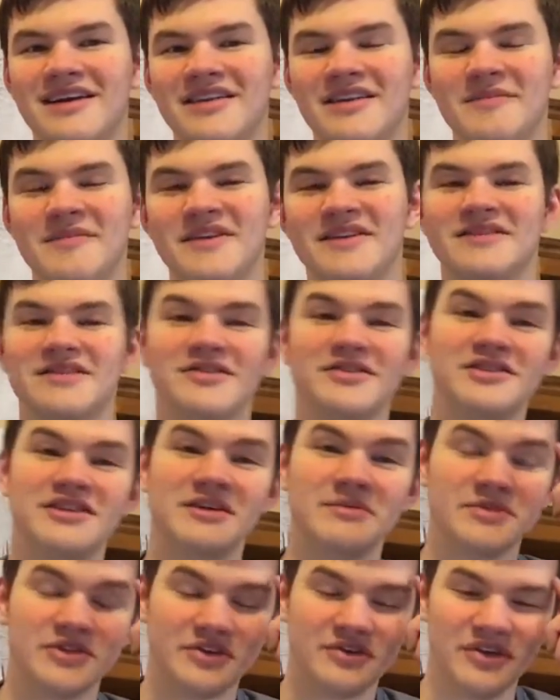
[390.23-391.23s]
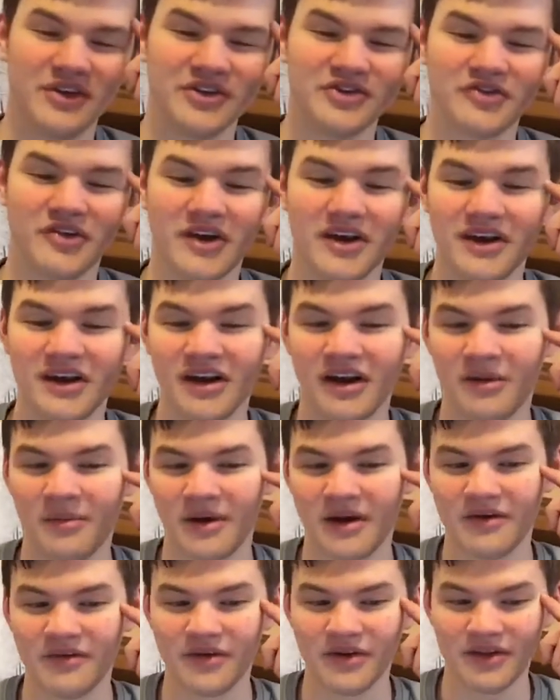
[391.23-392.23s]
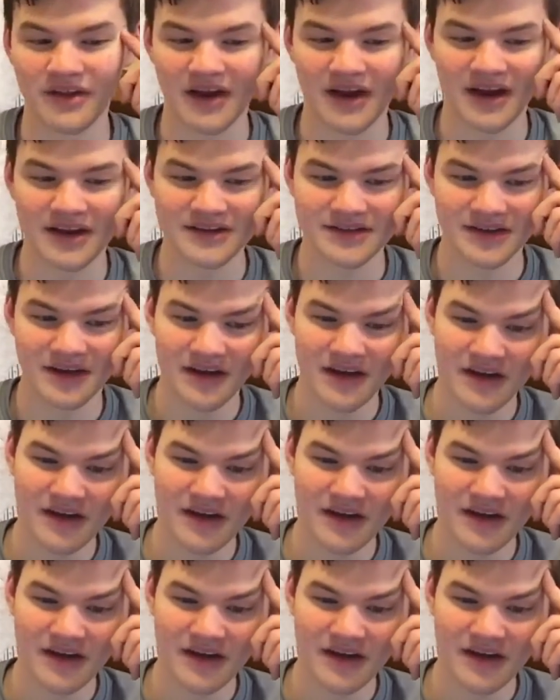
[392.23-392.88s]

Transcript: The Minnesota teams are really trending up, I realize.